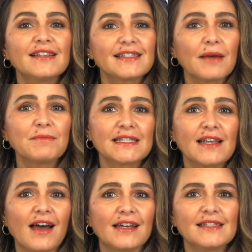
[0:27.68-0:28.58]
some
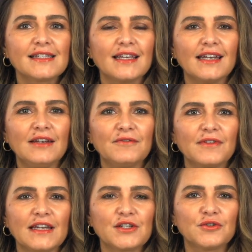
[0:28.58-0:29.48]
signs that
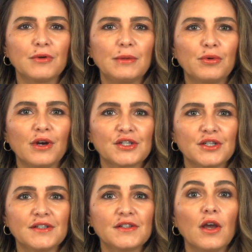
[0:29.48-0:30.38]
inflationary
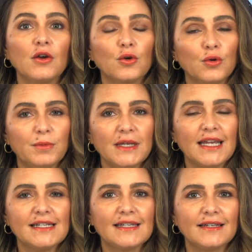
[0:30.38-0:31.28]
pressures could be
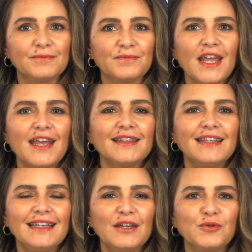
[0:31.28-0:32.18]
easing. The
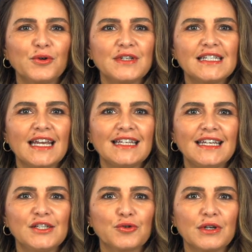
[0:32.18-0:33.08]
yield on the
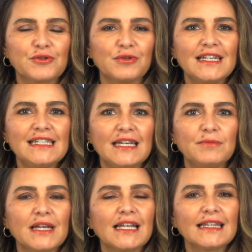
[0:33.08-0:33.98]
10-year Treasury
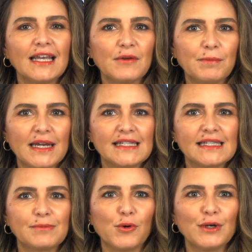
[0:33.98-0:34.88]
dipped 11
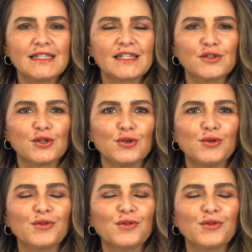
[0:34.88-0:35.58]
basis points to